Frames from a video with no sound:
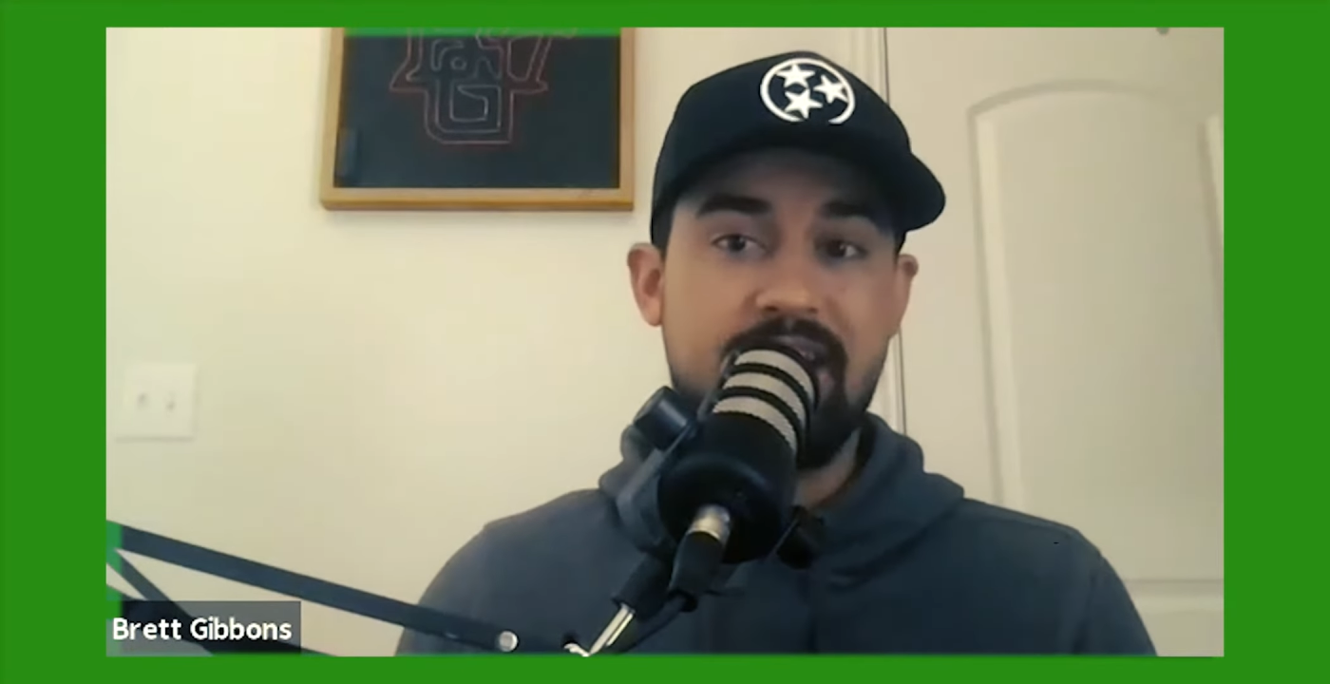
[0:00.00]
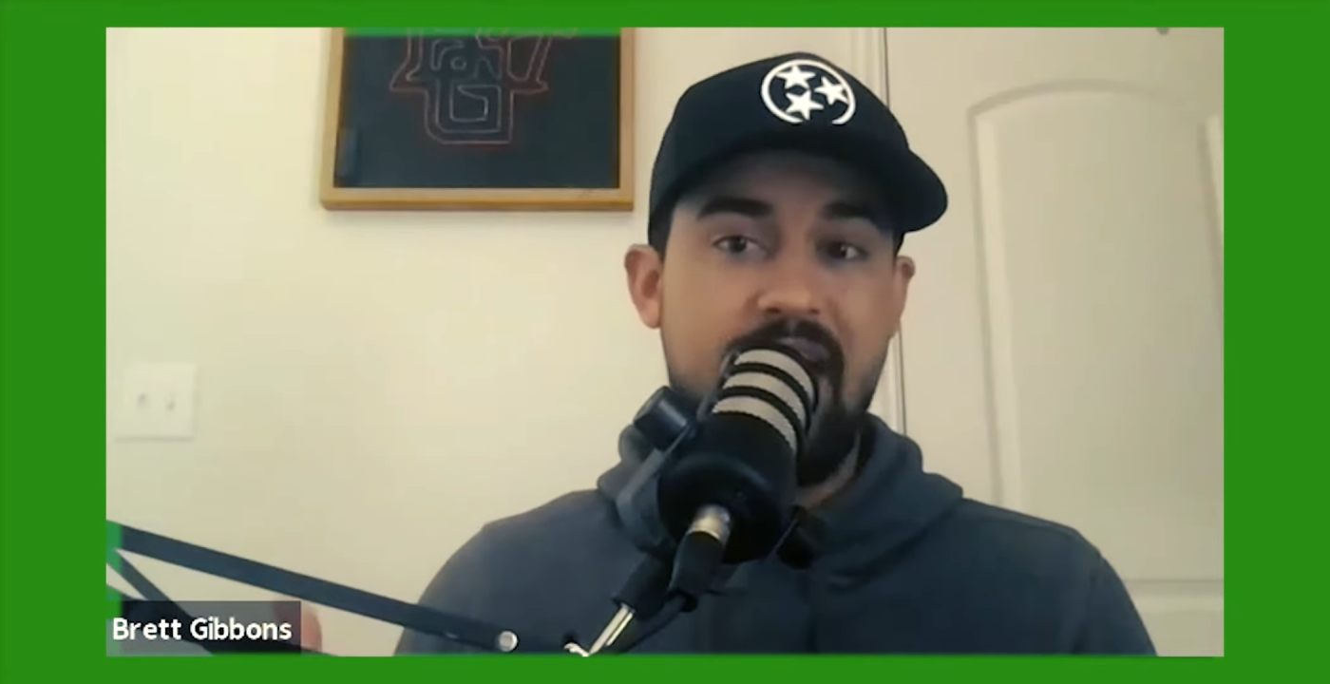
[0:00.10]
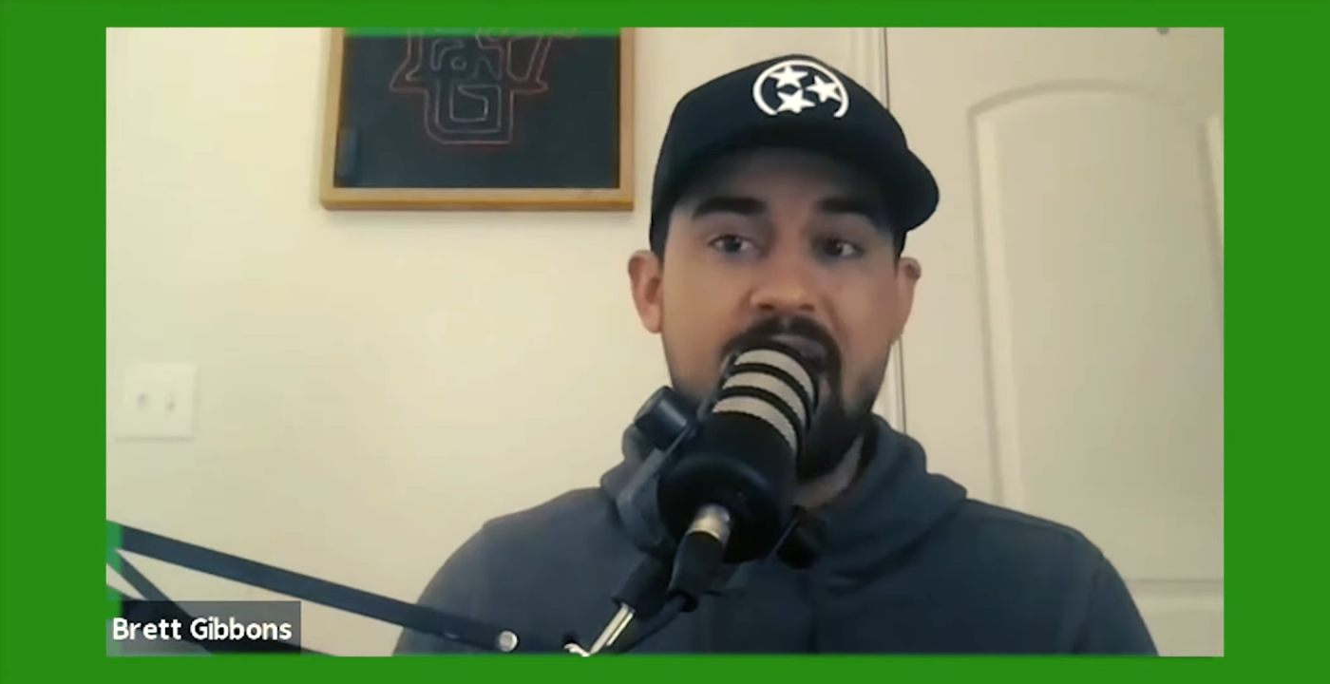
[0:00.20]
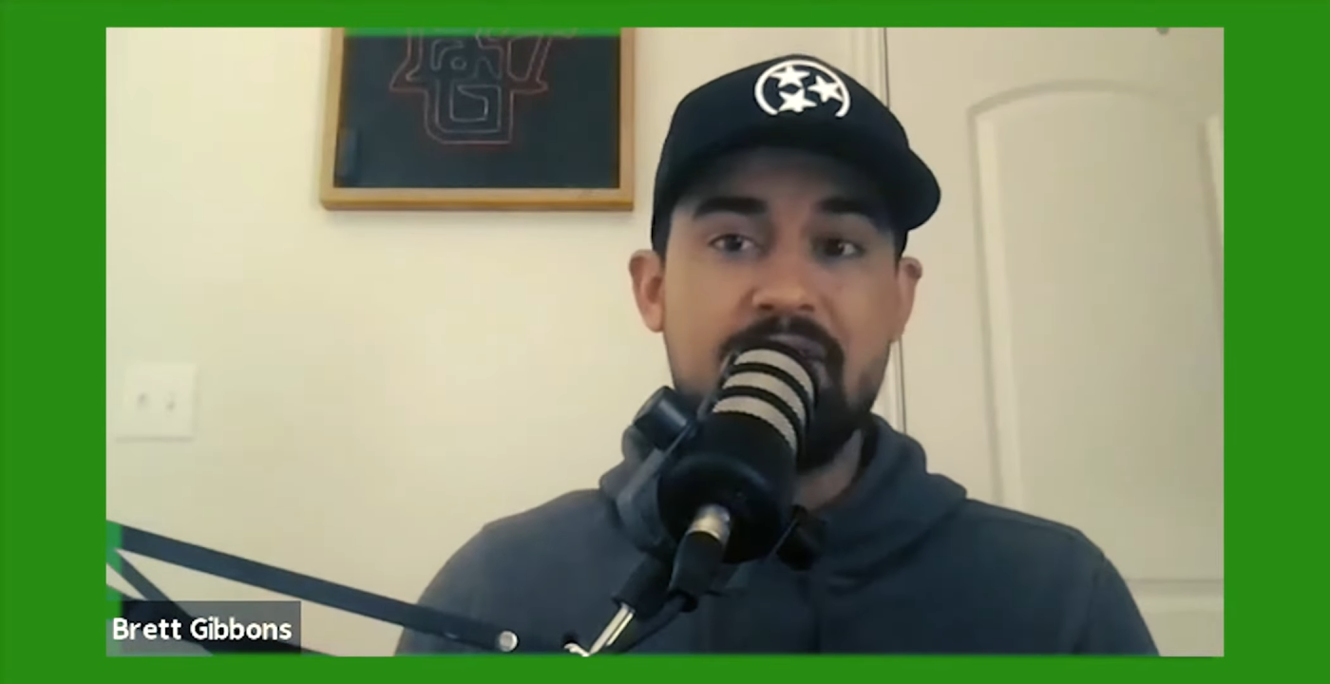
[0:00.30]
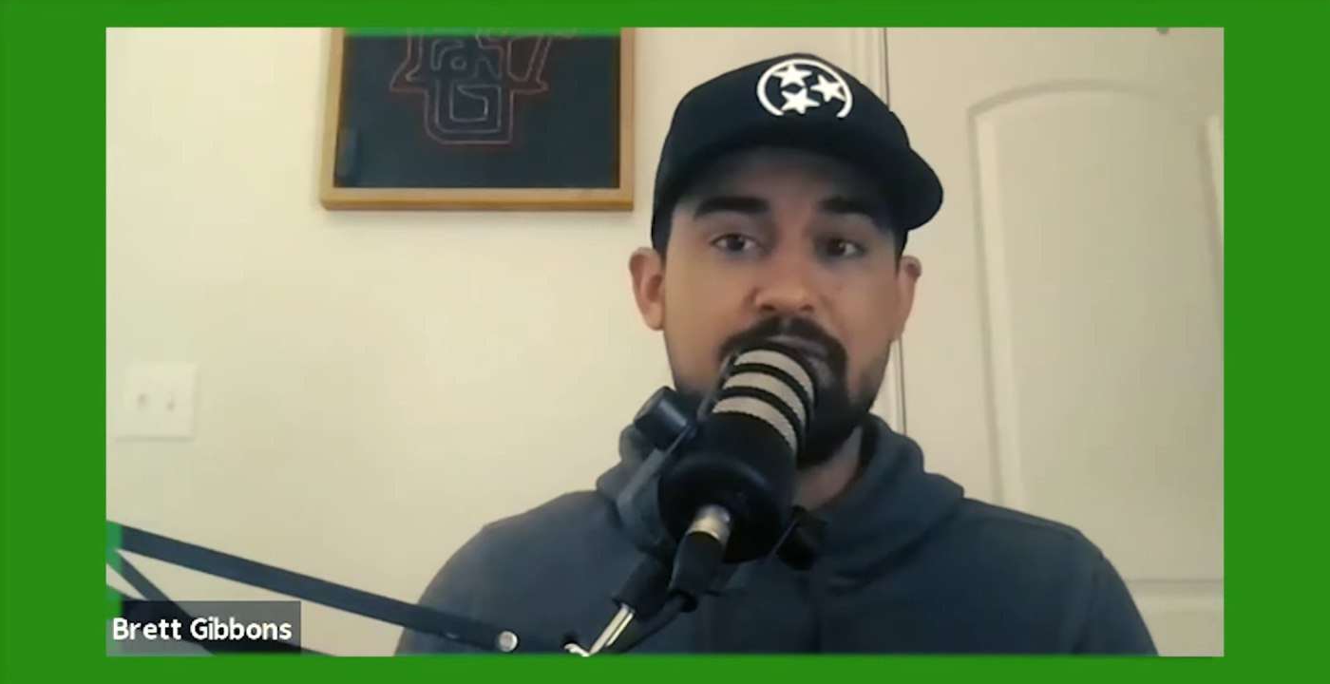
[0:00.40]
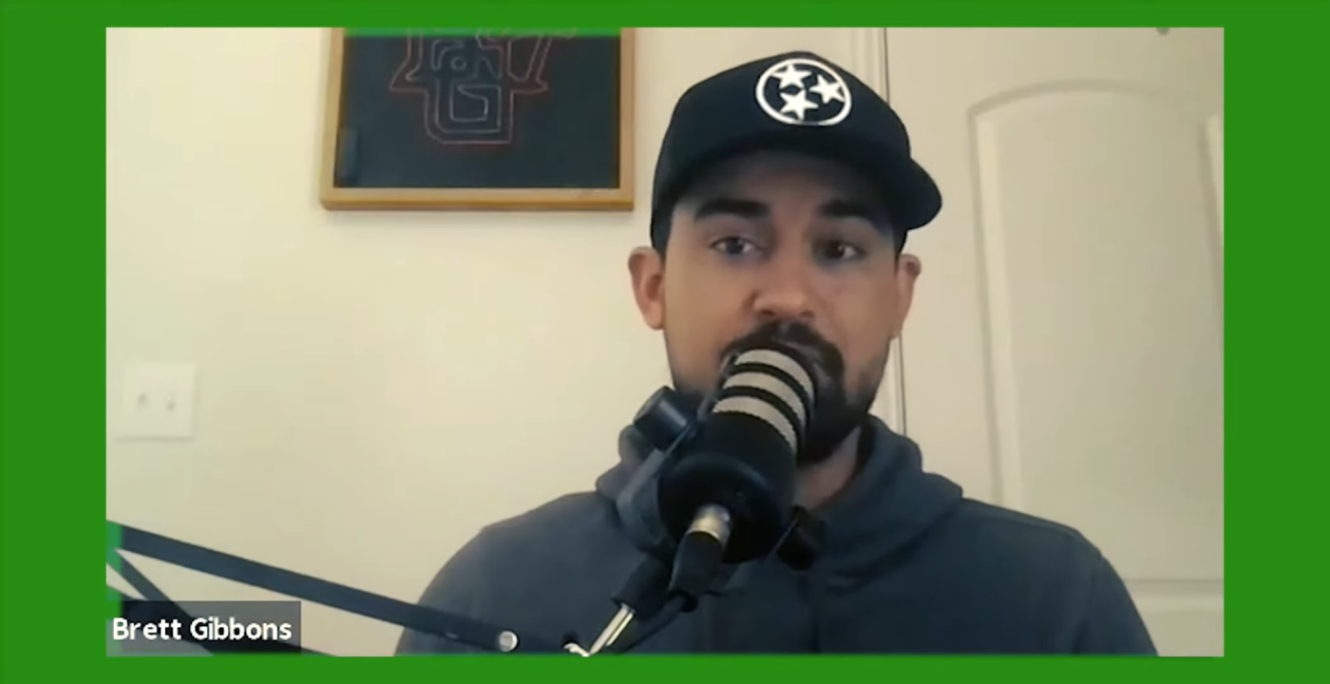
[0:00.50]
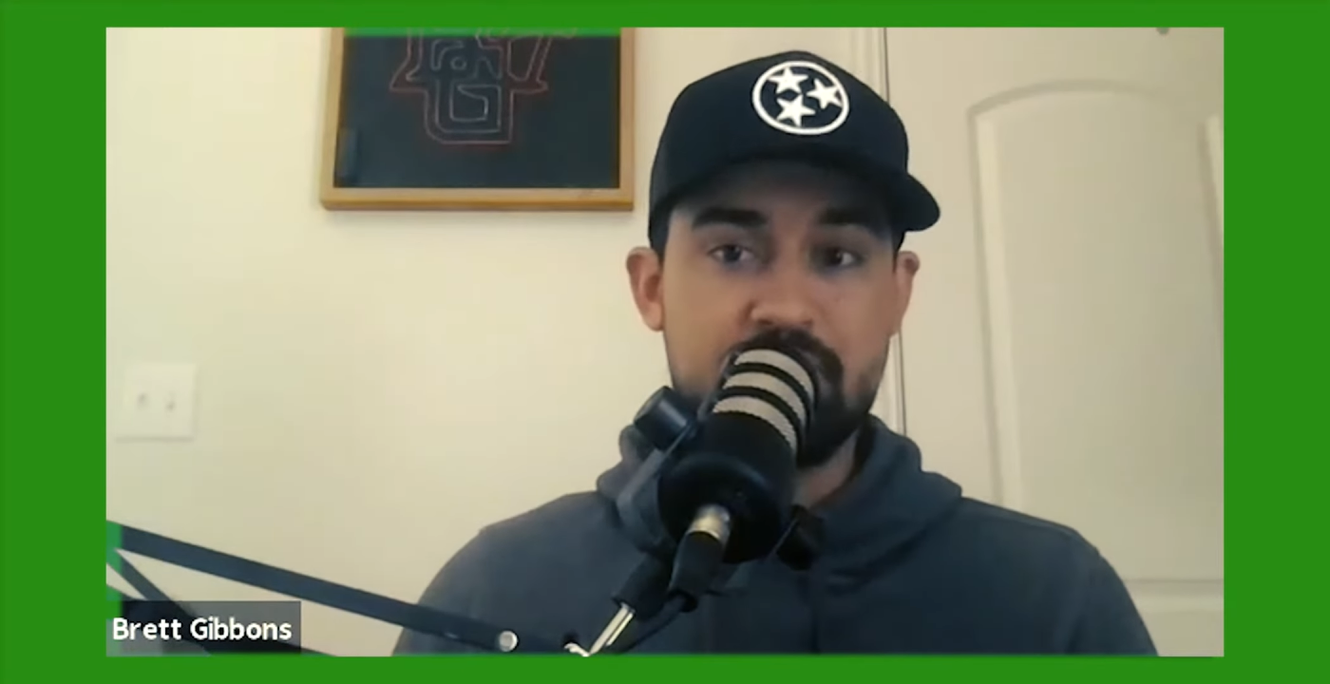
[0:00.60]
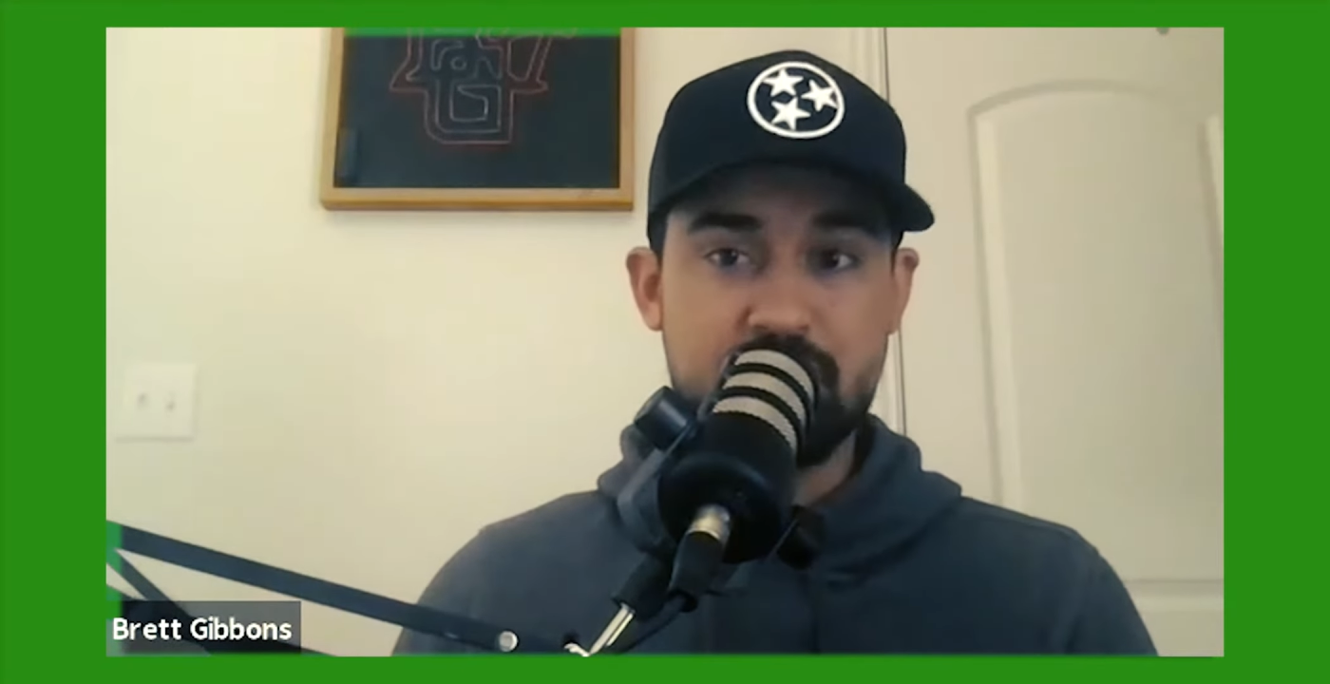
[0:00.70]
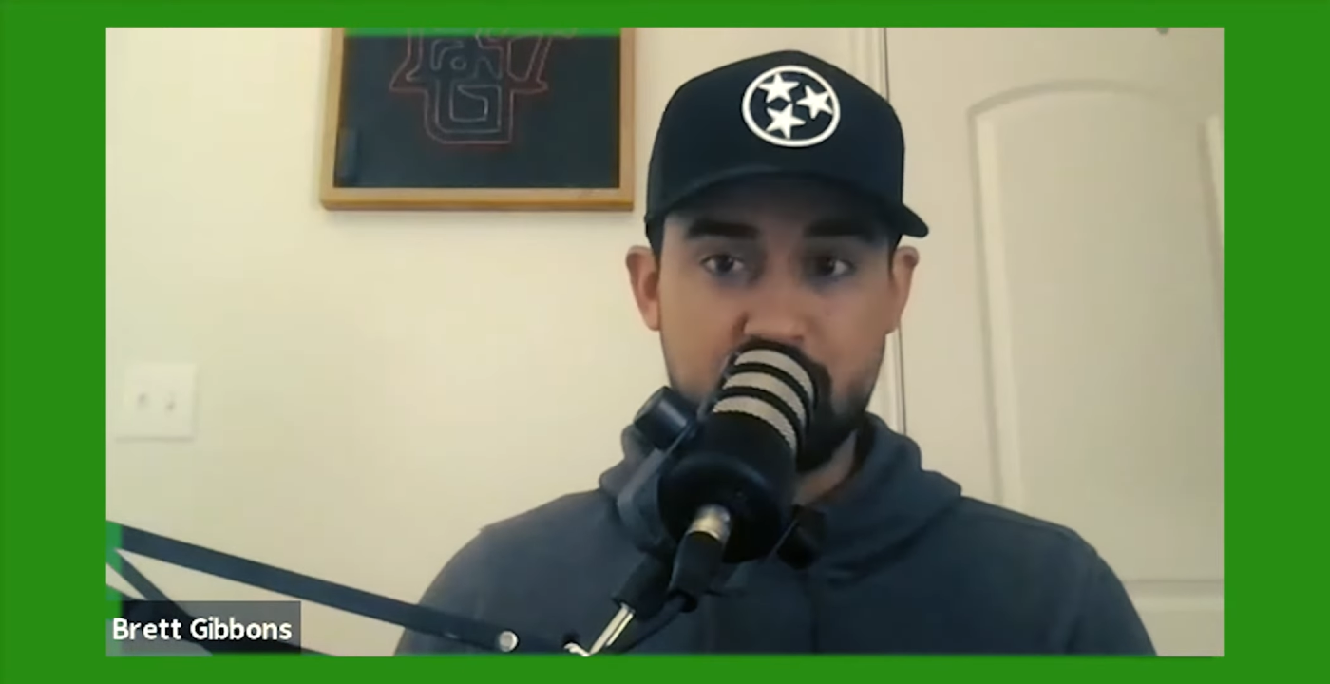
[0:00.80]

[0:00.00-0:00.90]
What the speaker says: I have for these